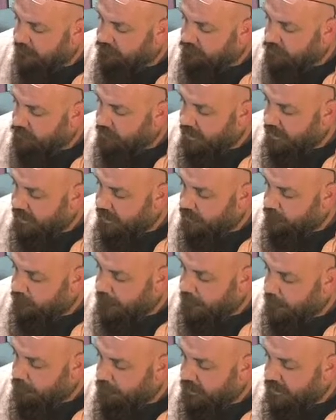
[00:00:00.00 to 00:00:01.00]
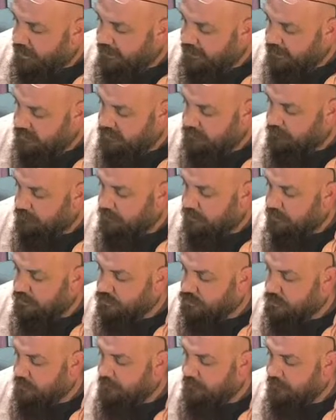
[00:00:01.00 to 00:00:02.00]
and ran out with their bodies, the blood
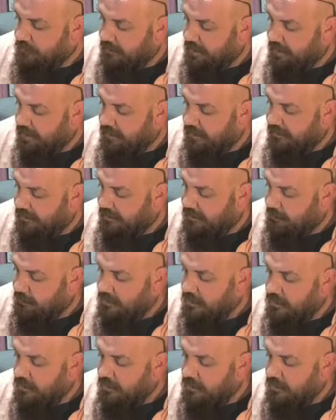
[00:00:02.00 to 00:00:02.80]
dripping behind him,